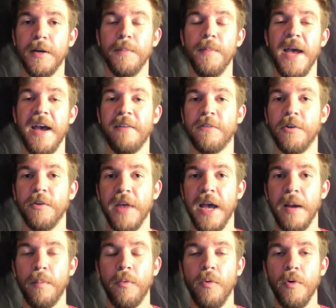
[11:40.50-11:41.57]
After
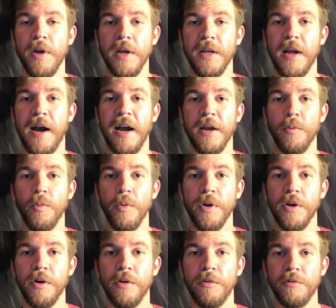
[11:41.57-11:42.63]
that point, I
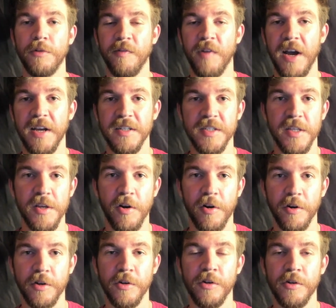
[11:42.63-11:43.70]
will revise the
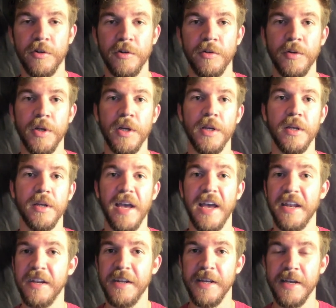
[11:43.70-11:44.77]
article,
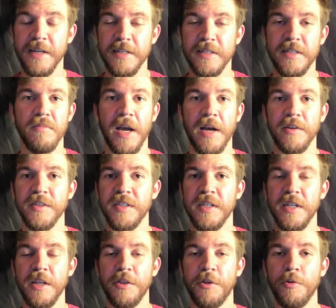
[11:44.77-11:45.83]
edit it, I'll send
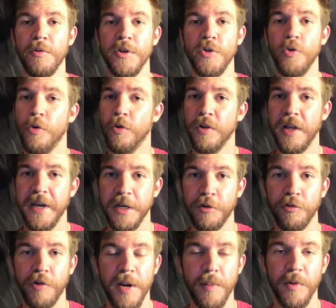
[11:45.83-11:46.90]
it through a tool like
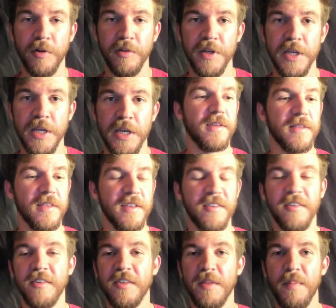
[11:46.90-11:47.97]
Grammarly. This
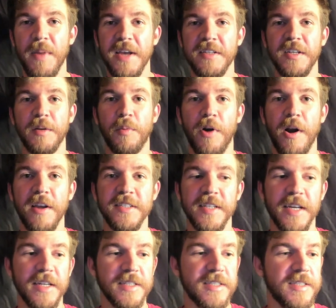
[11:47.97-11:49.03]
is the basic
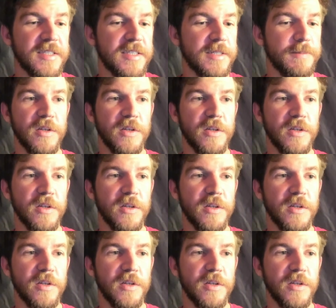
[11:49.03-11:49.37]
process.